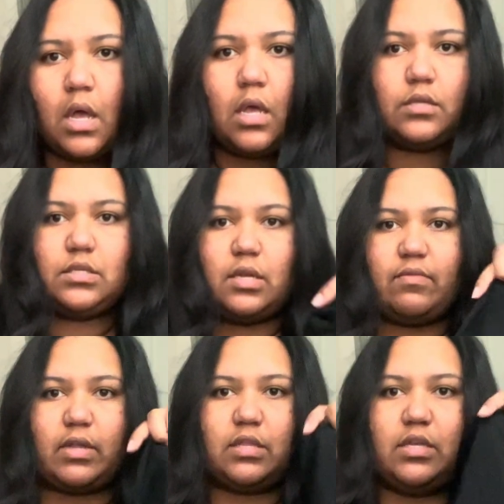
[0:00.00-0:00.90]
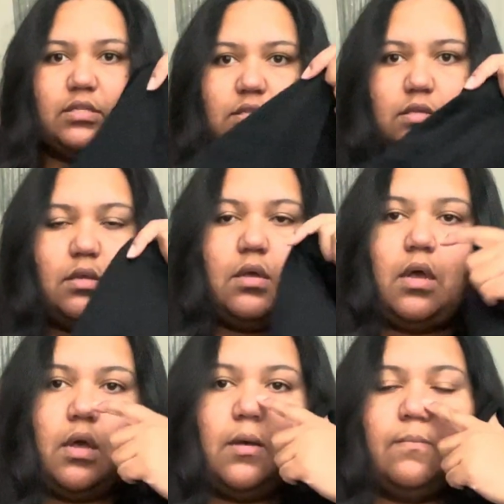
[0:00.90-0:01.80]
Instead of like this.
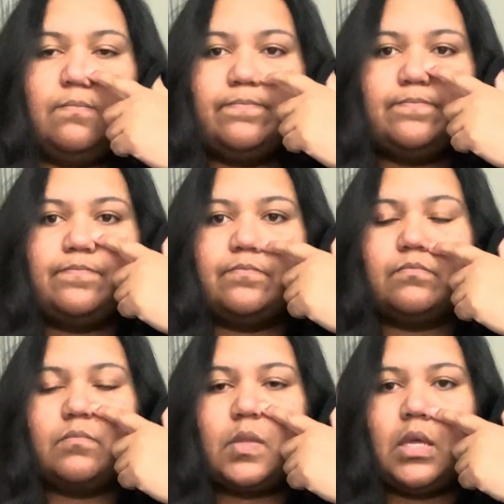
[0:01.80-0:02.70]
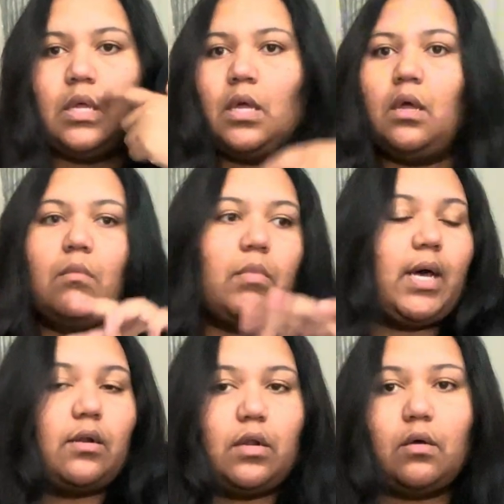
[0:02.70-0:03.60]
I
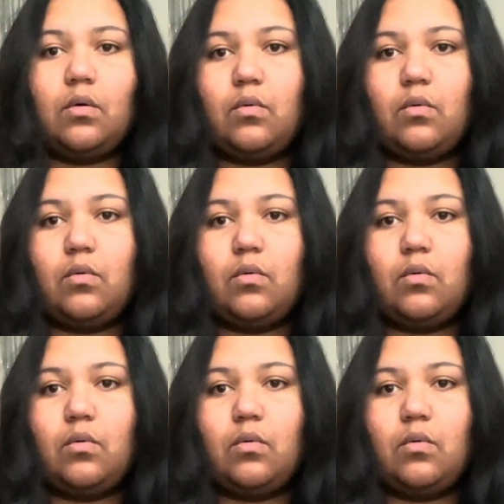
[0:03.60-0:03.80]
don't know.